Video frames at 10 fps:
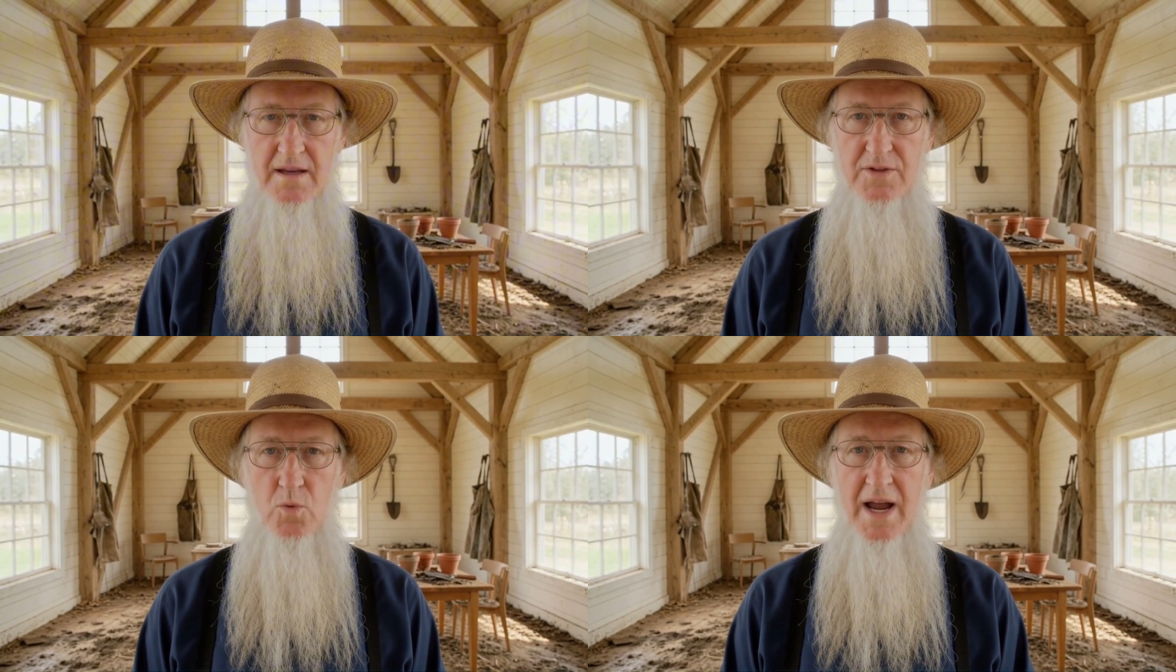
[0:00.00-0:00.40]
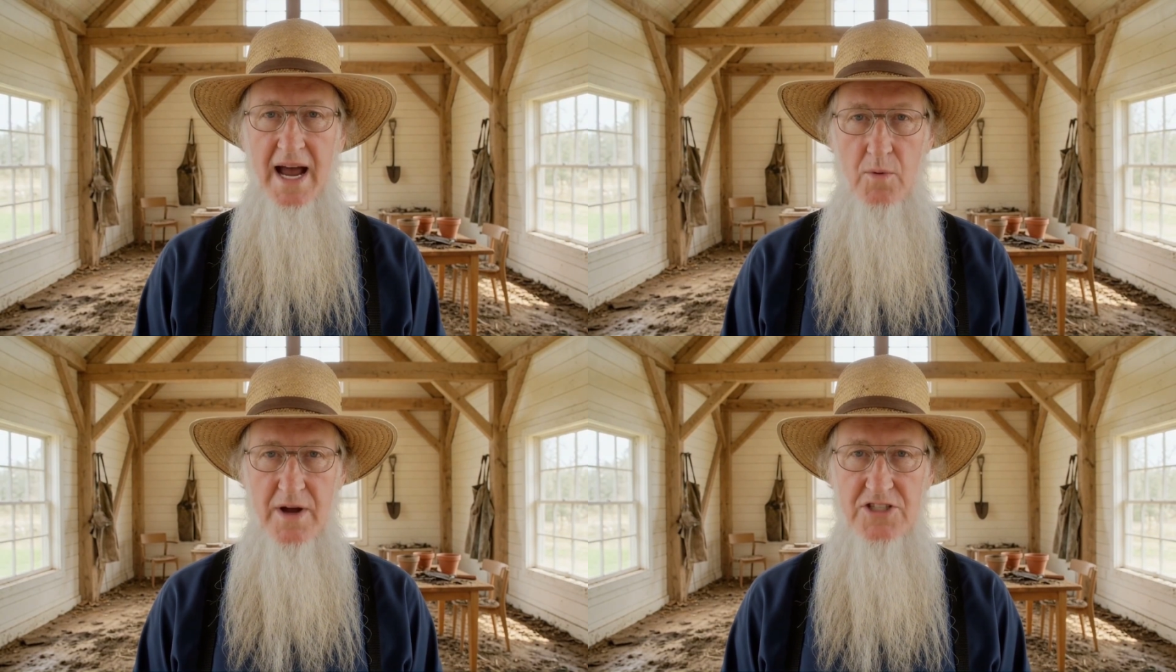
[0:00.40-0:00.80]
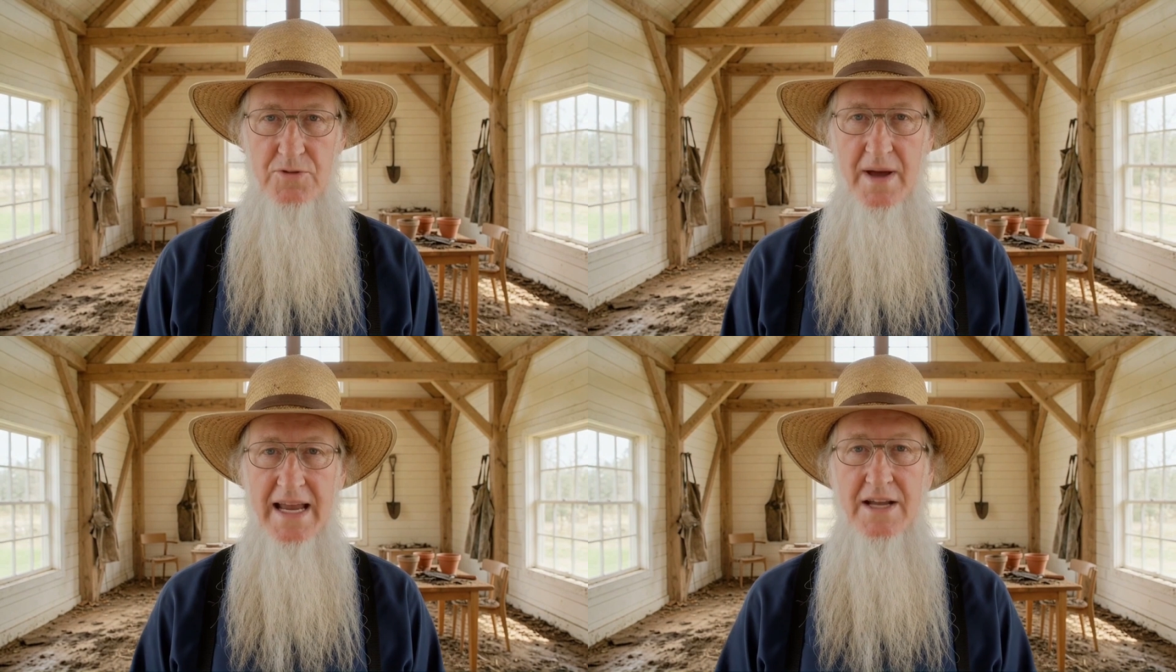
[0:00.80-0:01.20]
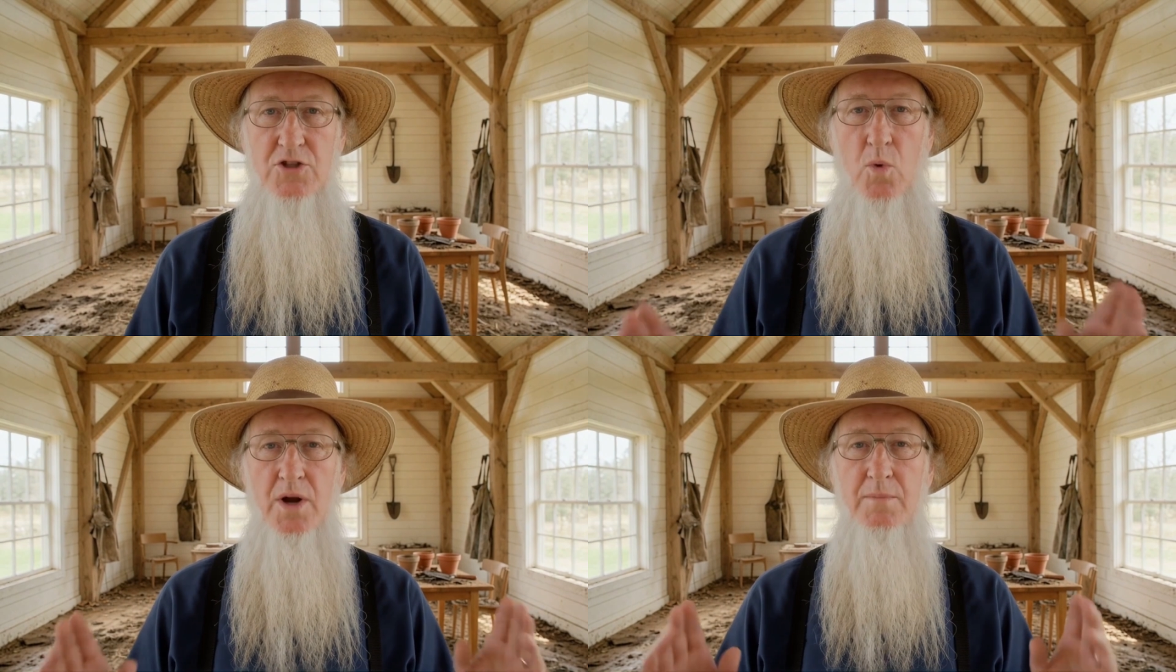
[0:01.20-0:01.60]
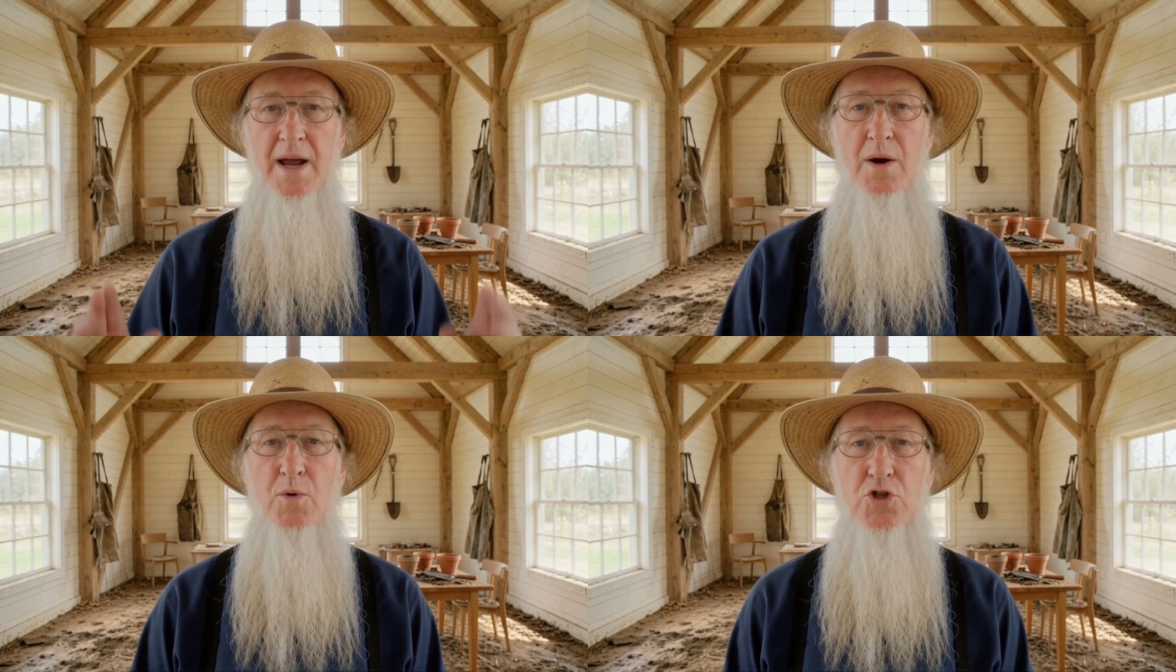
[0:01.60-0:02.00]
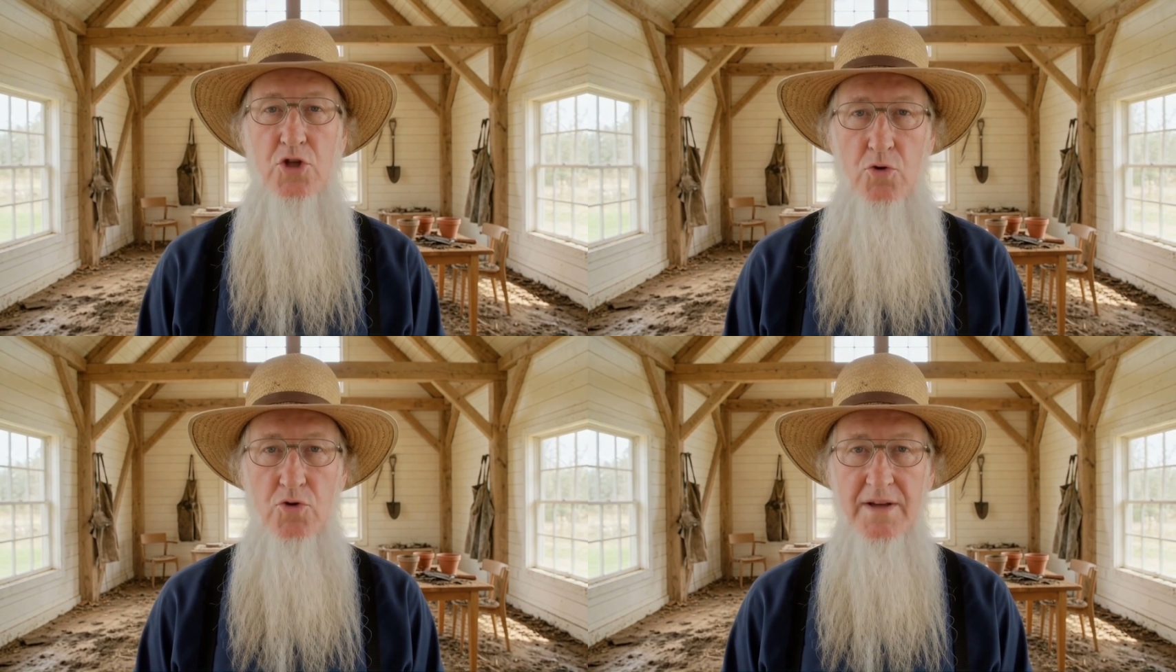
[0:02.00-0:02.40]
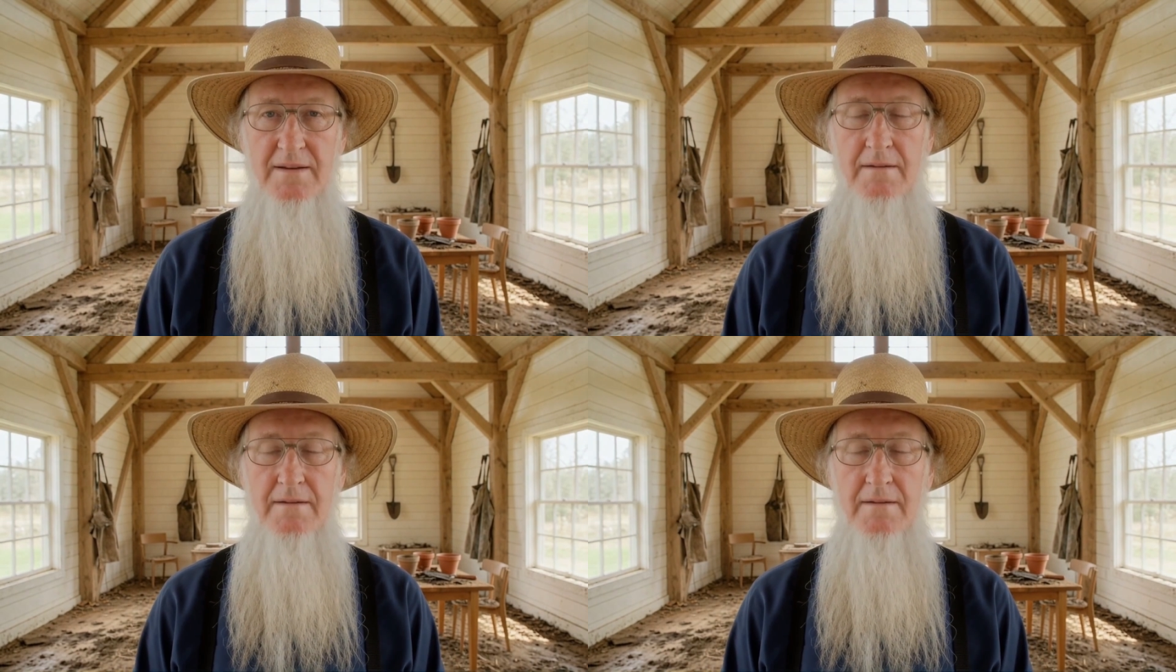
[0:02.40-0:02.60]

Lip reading: the way I would explain it to one of my own children.